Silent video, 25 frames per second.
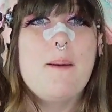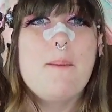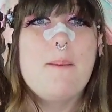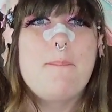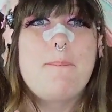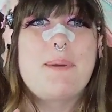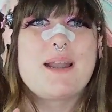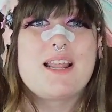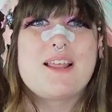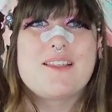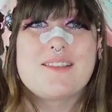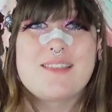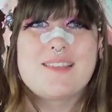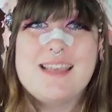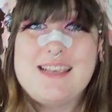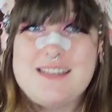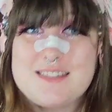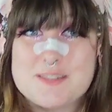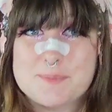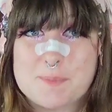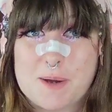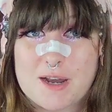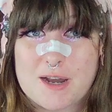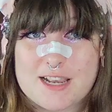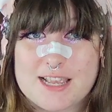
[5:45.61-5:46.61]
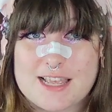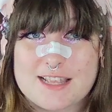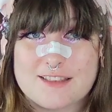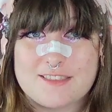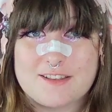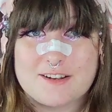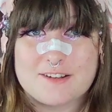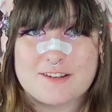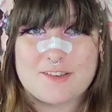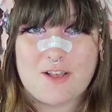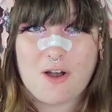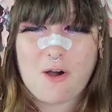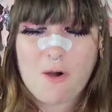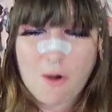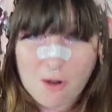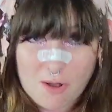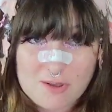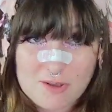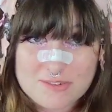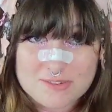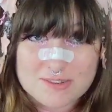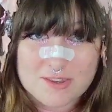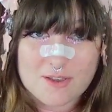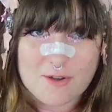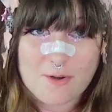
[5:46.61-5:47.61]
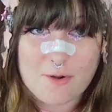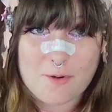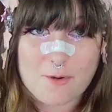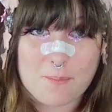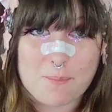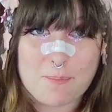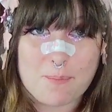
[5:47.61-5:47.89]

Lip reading: But on Lace Market, there's also